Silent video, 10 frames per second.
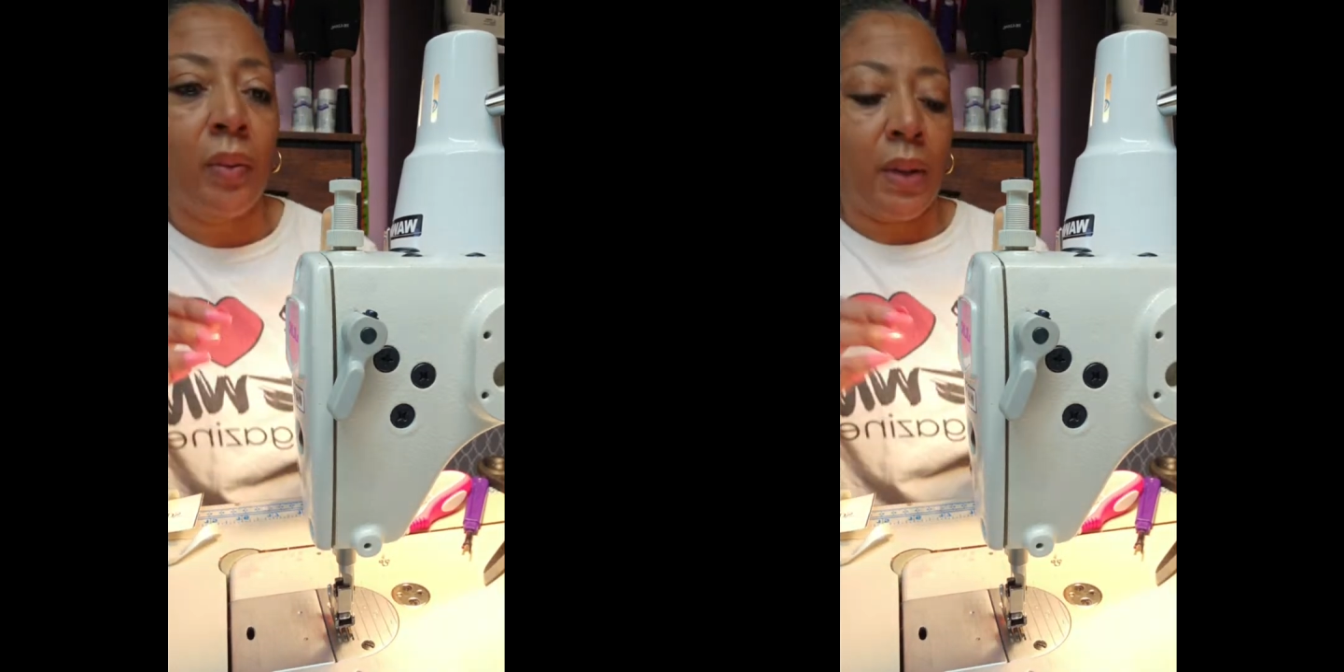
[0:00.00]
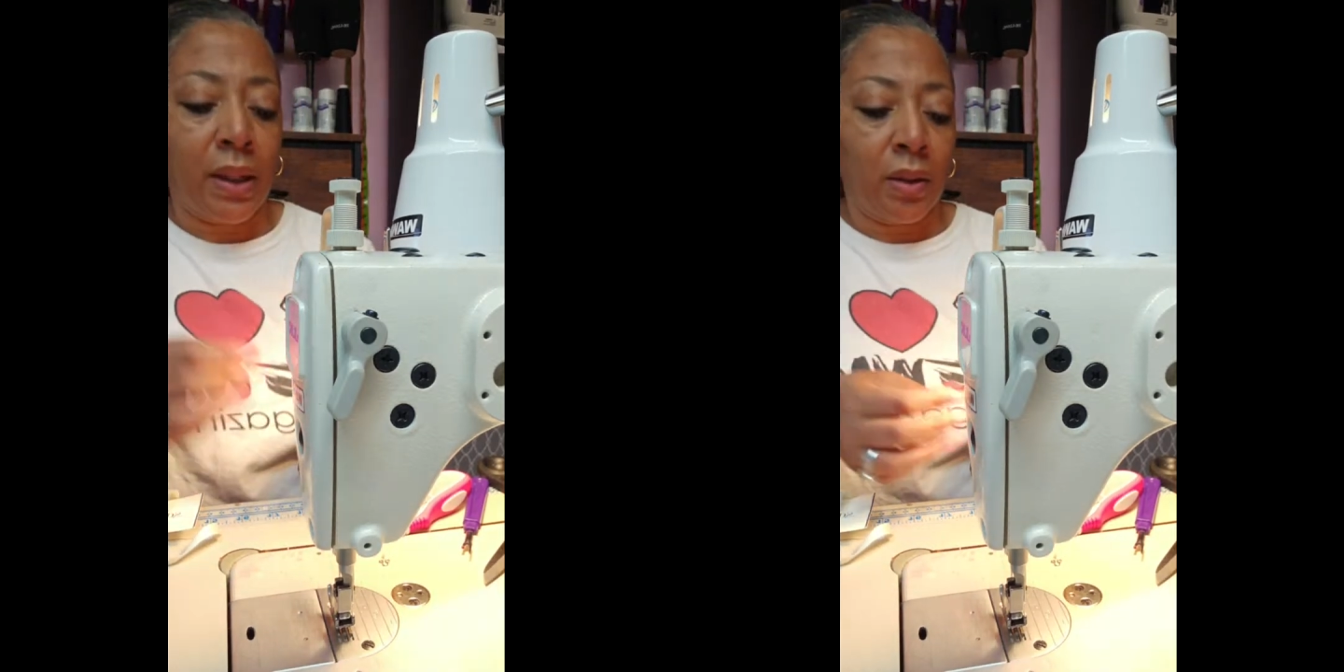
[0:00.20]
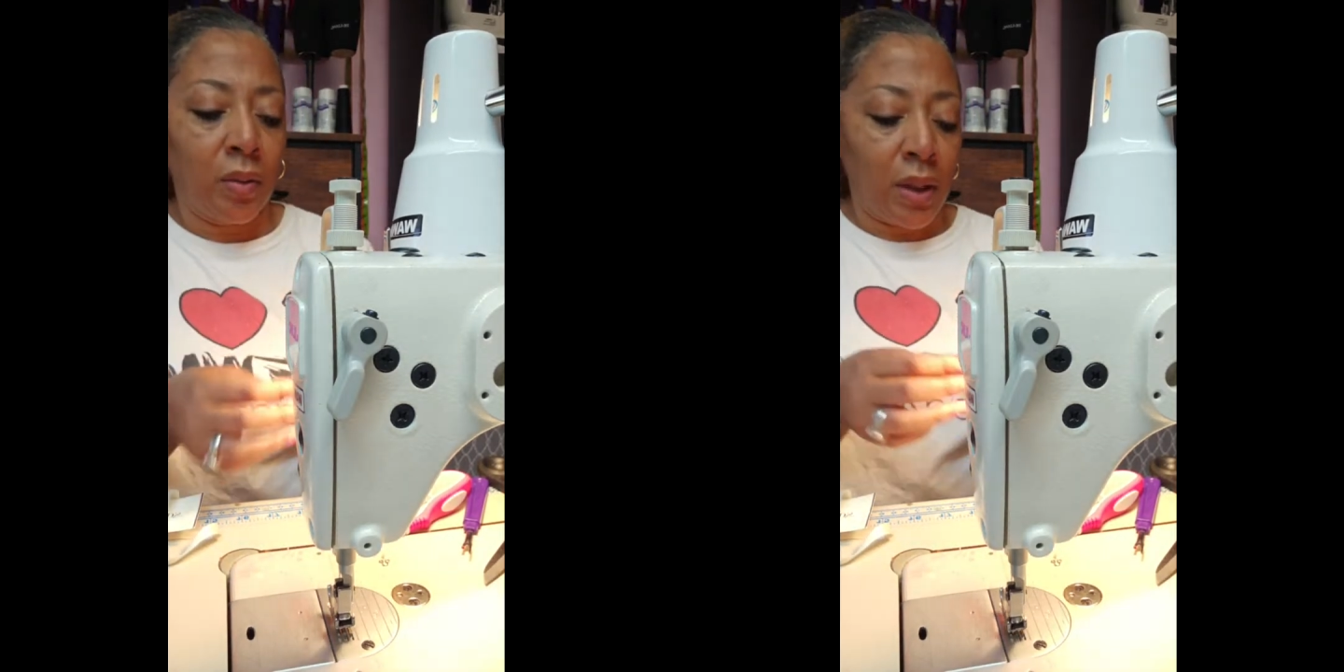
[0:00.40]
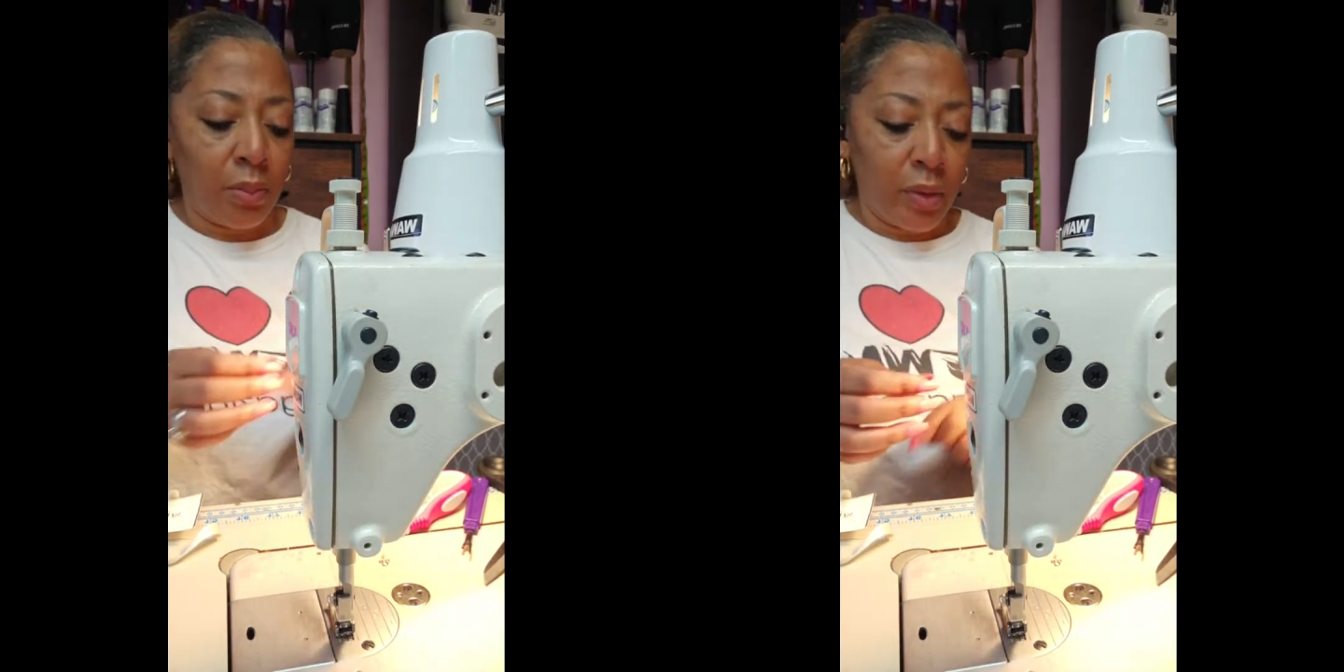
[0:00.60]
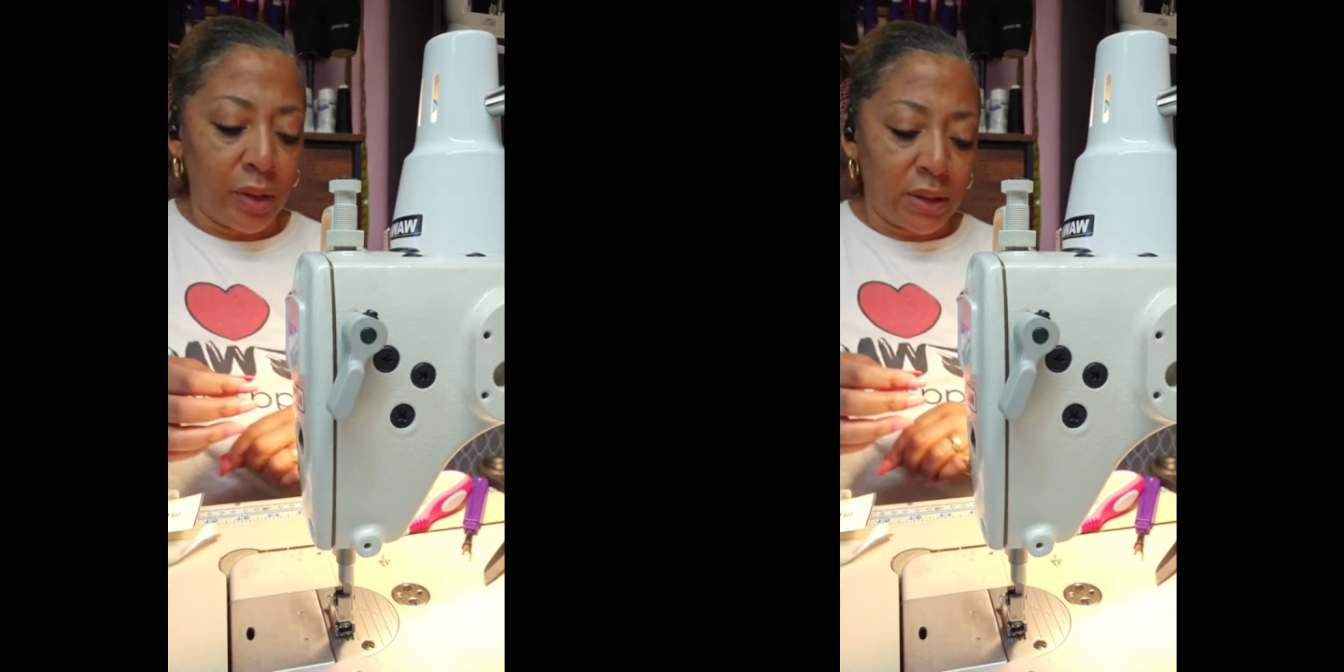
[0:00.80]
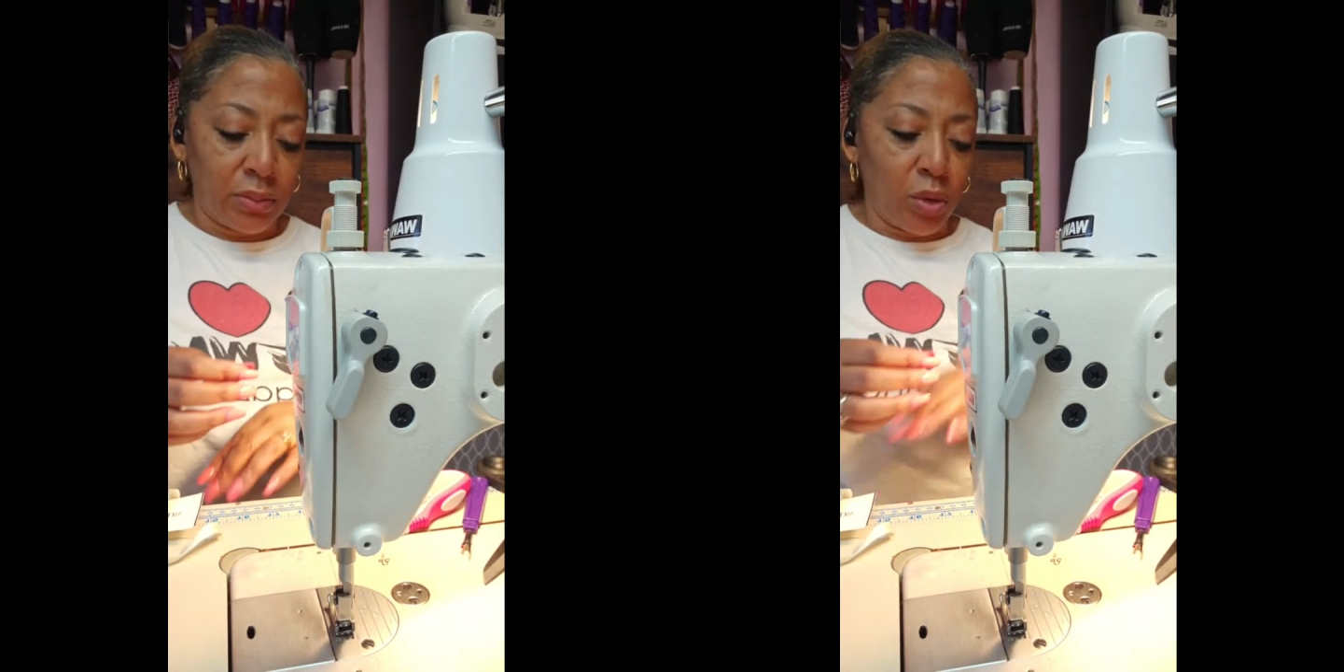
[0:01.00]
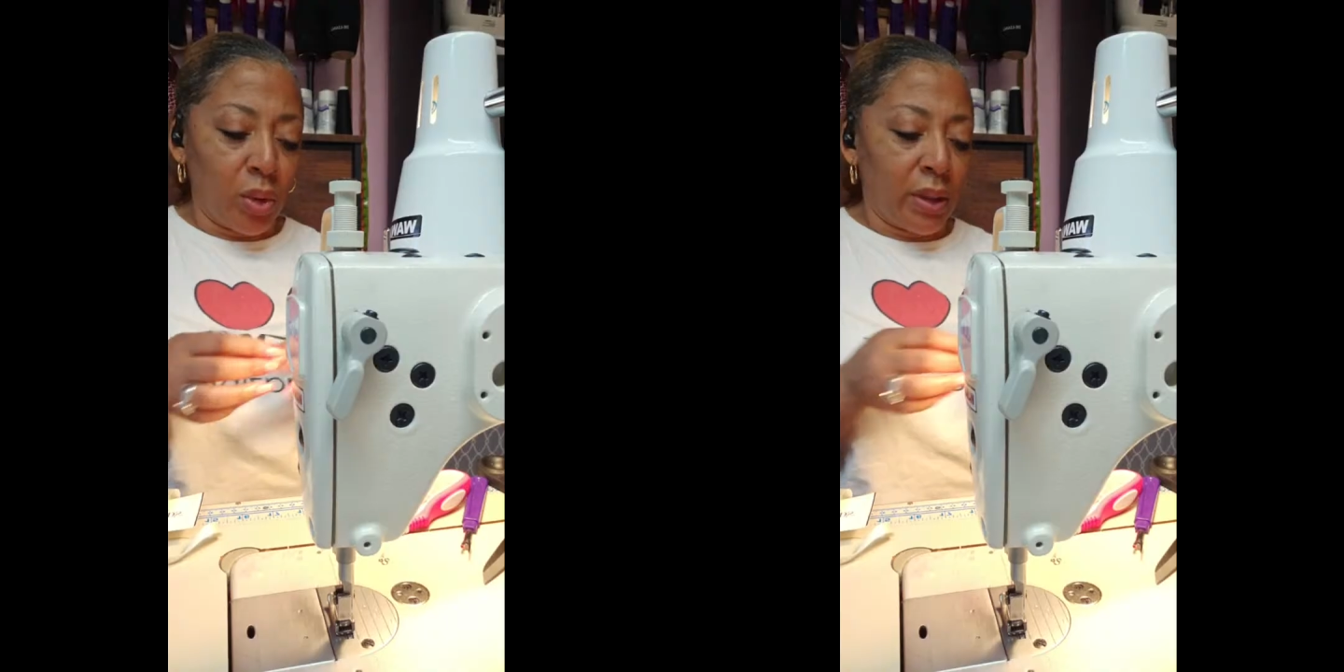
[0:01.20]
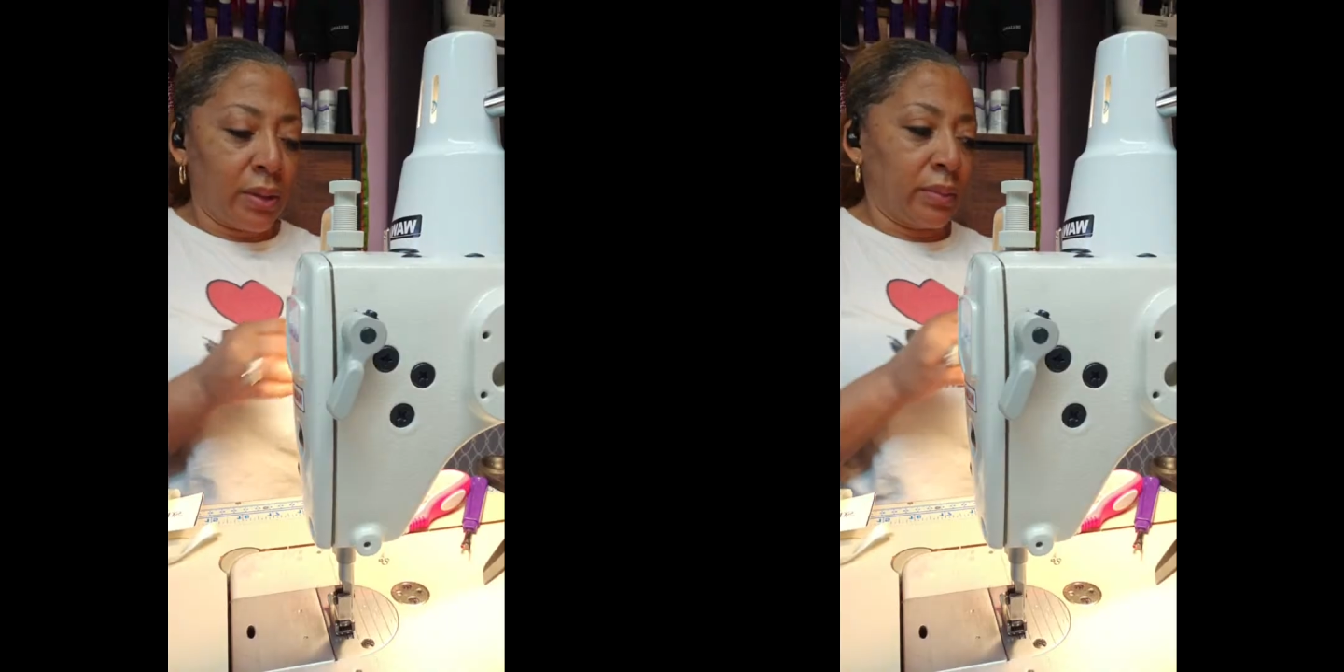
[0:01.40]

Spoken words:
I know I bought some more.